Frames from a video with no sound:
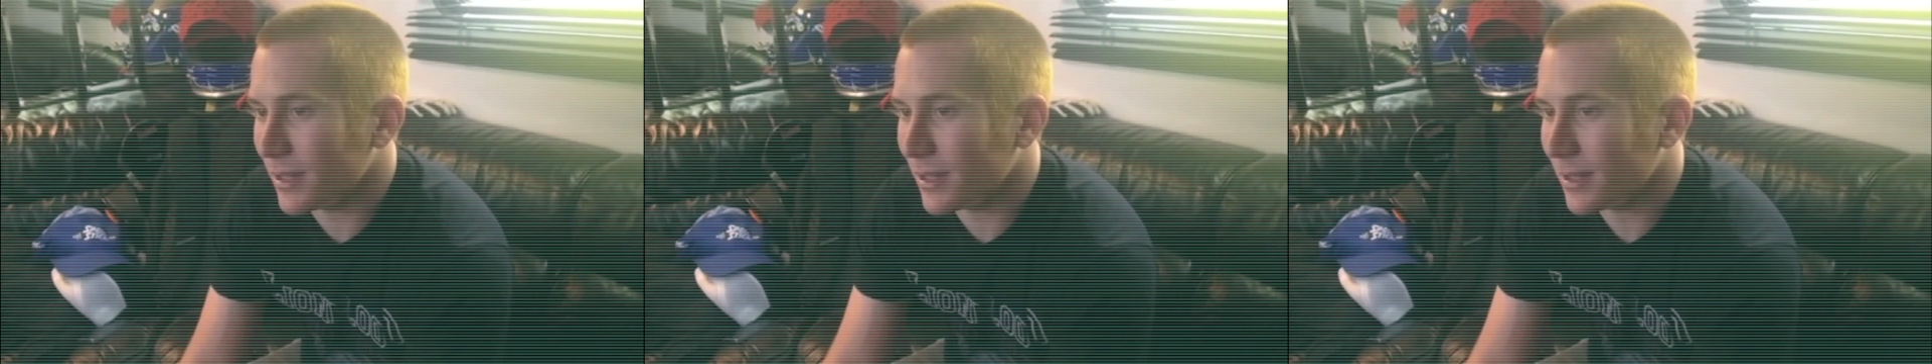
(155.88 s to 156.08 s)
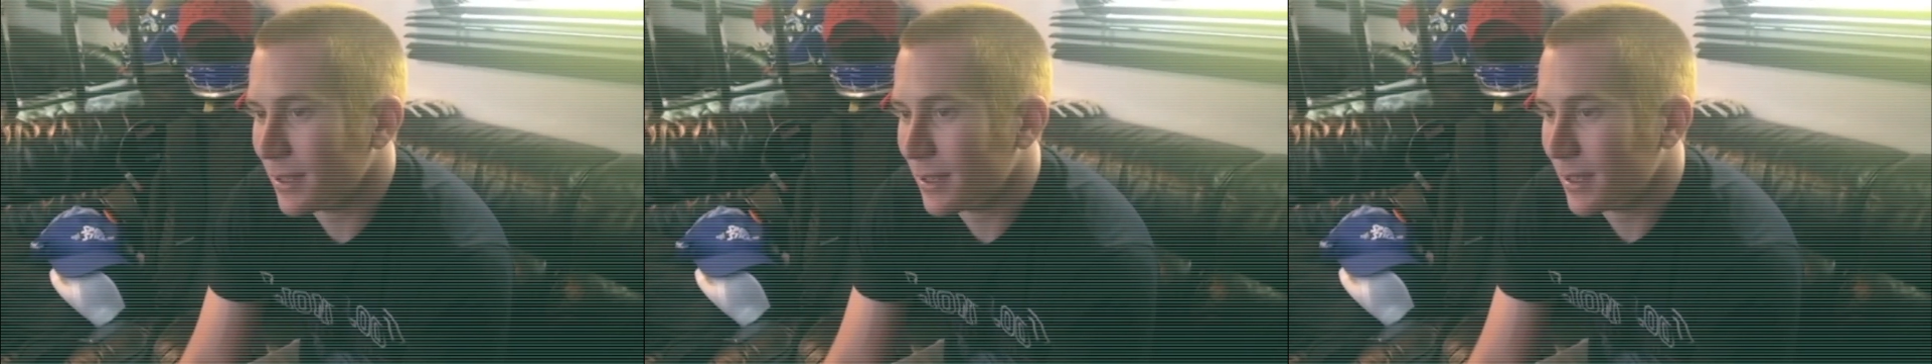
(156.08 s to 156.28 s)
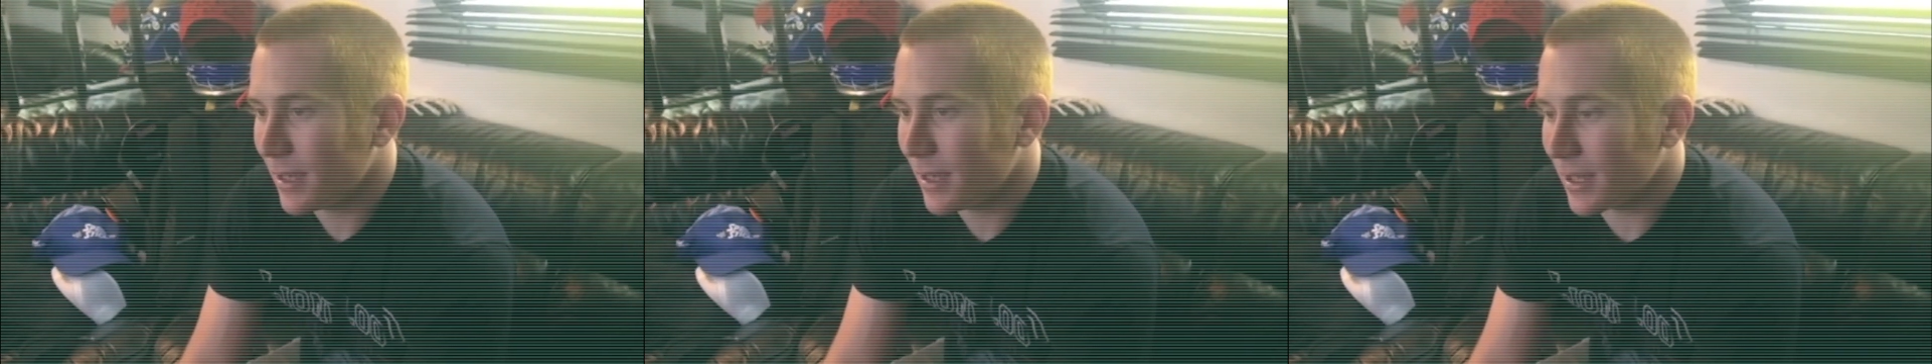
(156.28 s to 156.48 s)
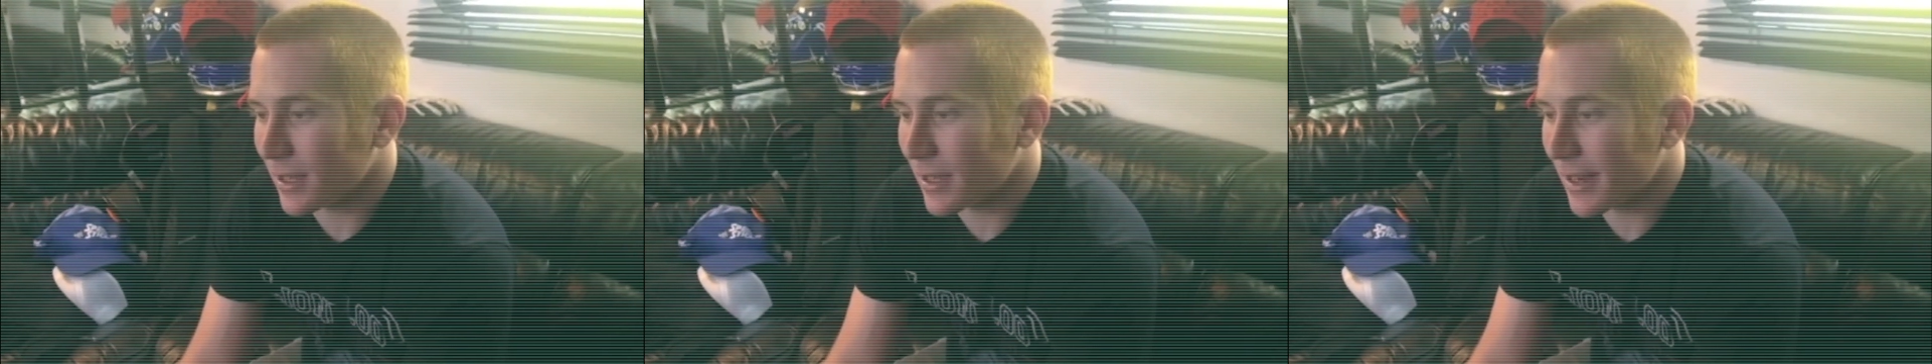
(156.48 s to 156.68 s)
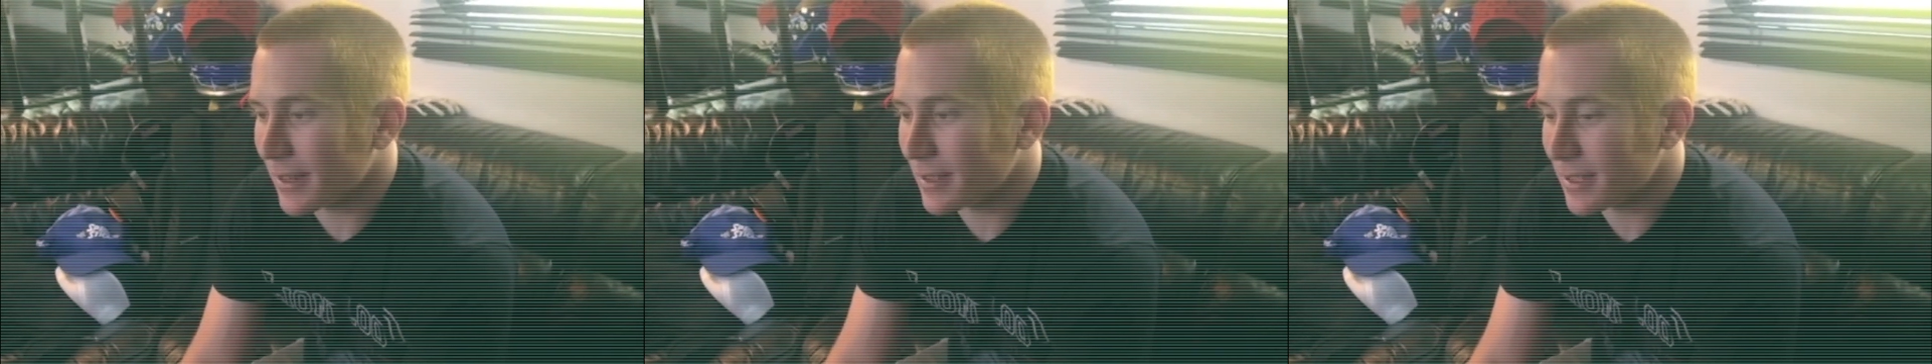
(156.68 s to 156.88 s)
and and
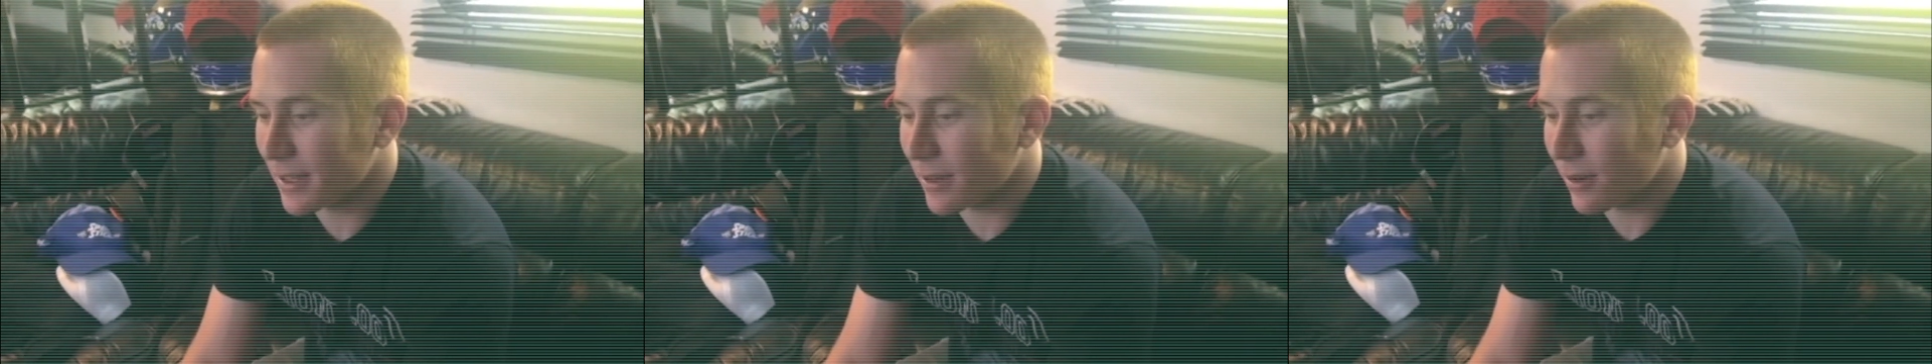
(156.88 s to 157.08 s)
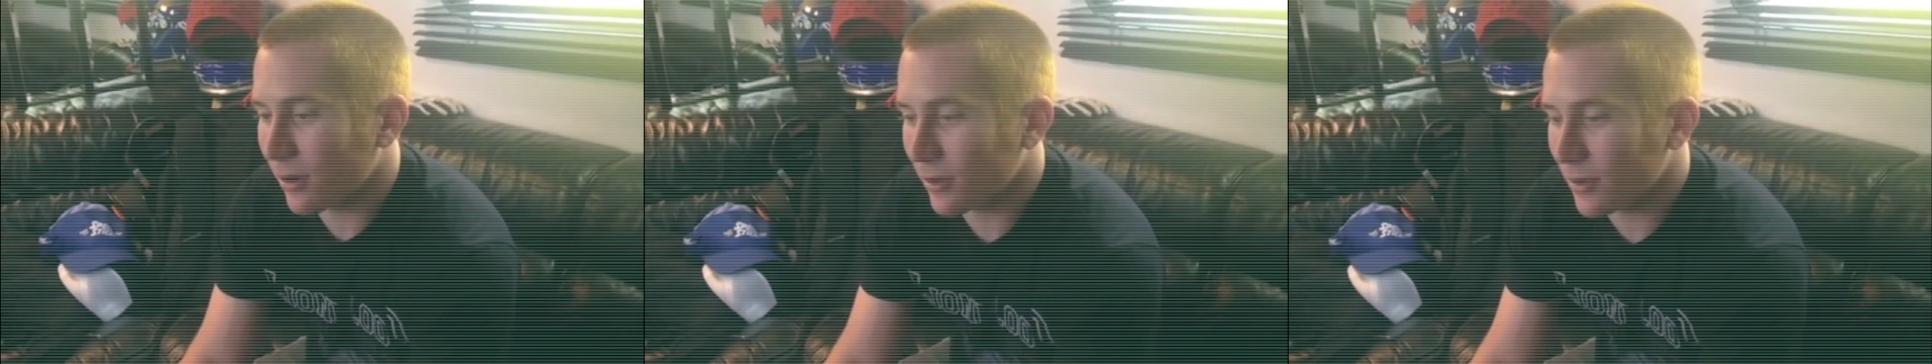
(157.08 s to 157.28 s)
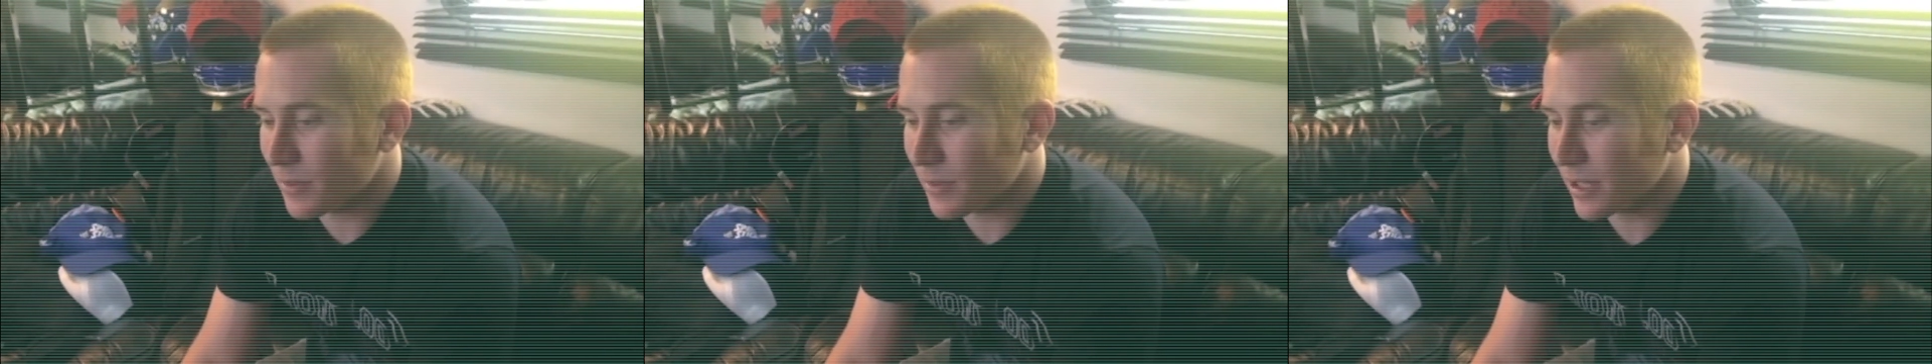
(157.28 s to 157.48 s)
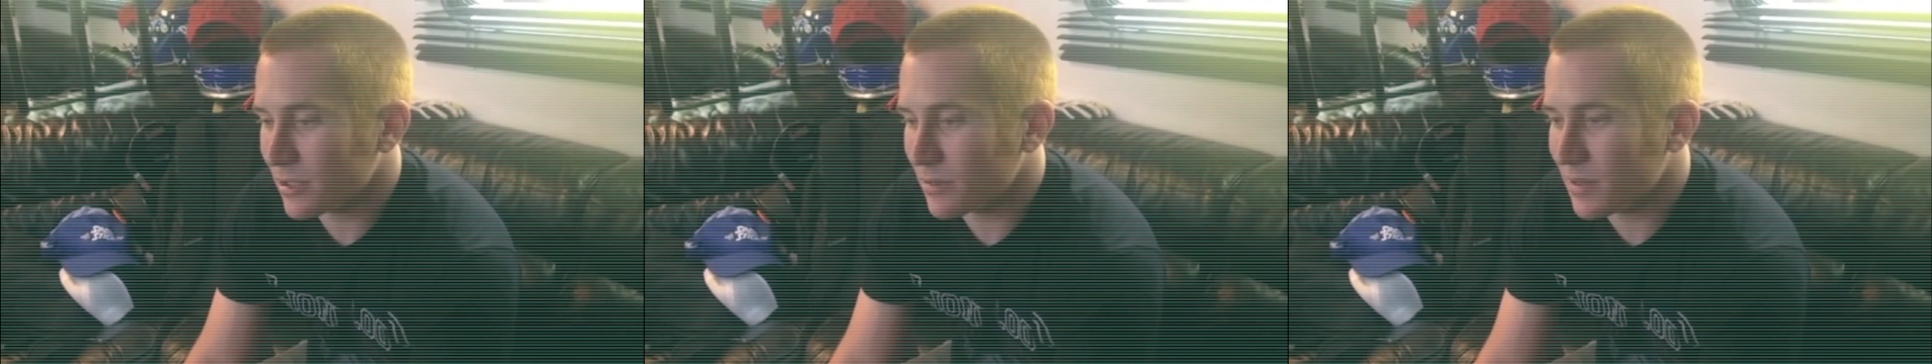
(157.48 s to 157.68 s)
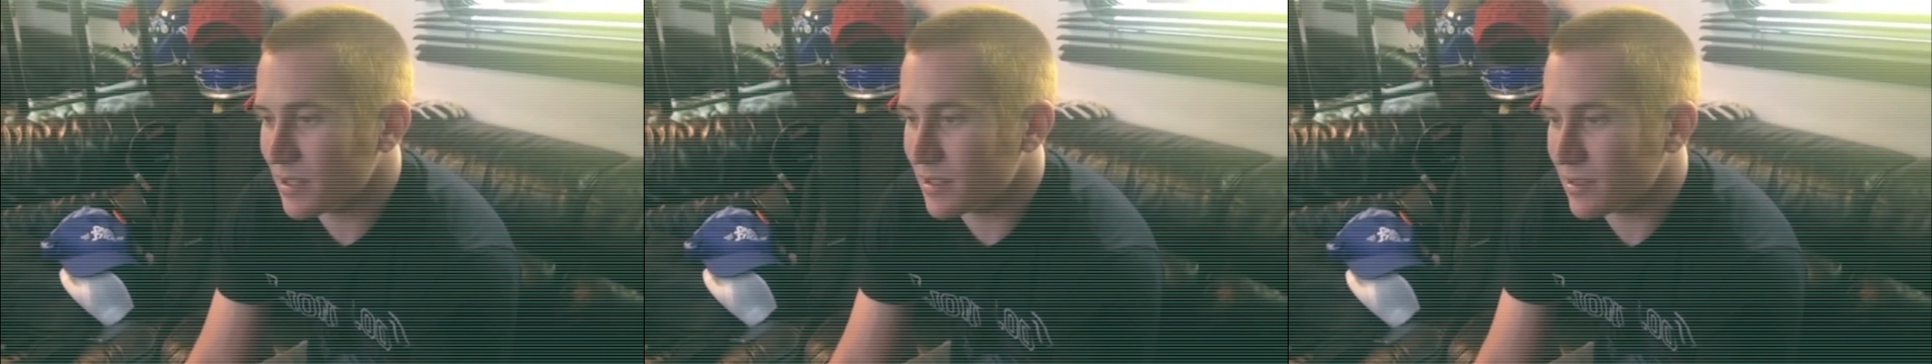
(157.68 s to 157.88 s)
kind of take all the
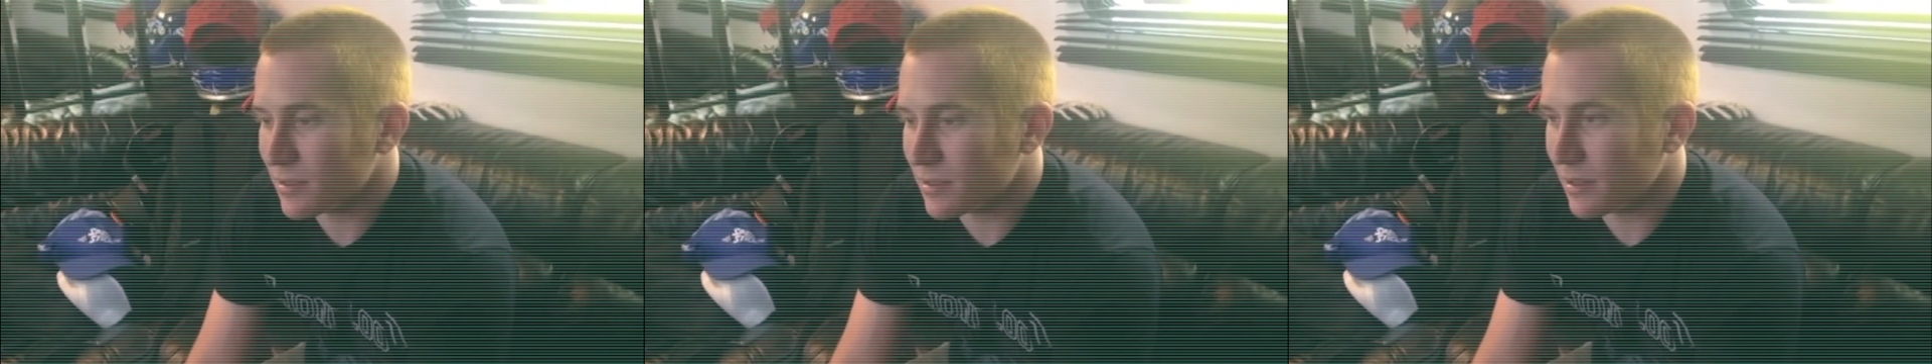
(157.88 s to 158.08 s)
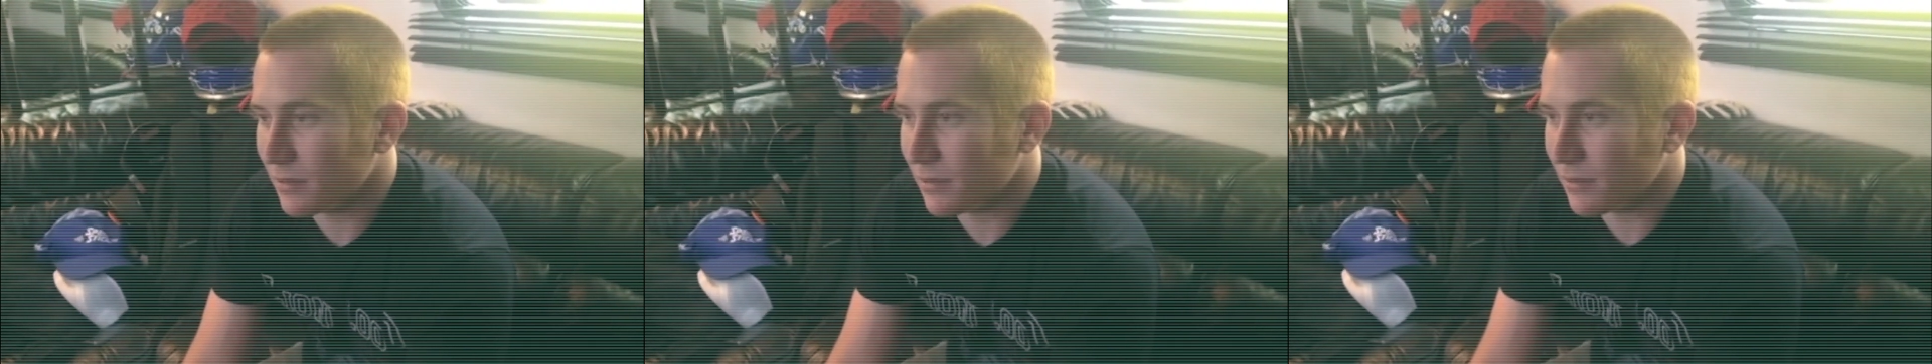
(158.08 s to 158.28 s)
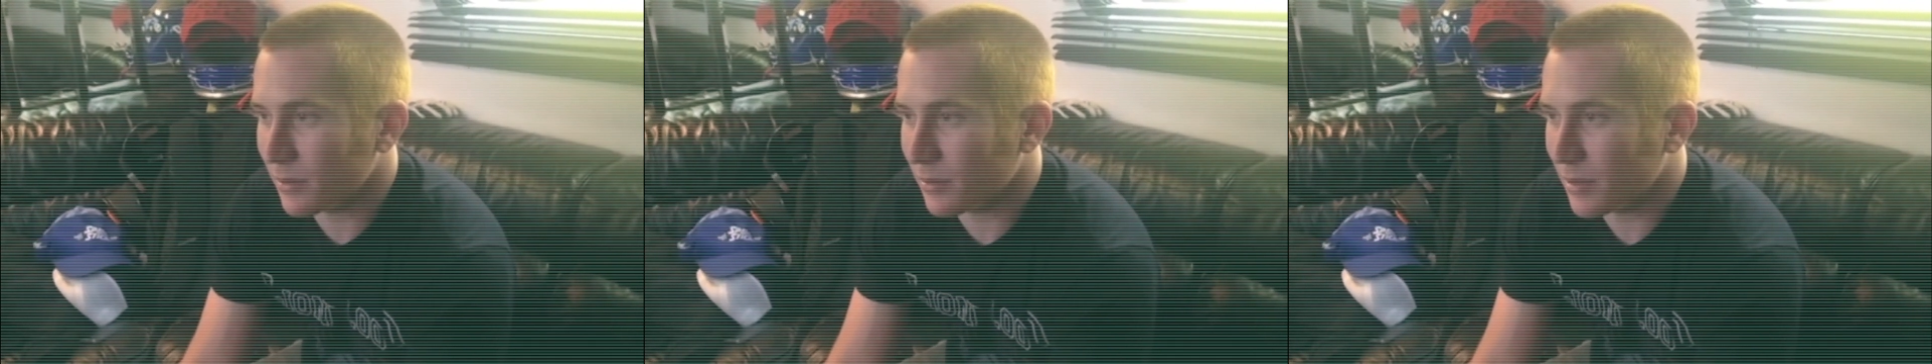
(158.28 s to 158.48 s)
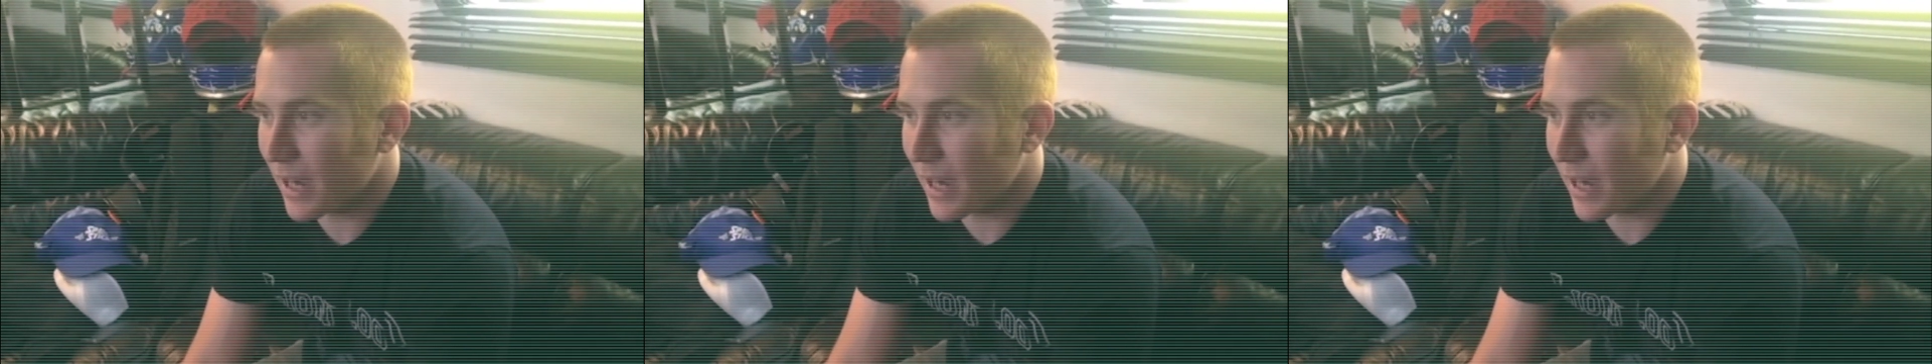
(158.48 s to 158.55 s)
best pieces of the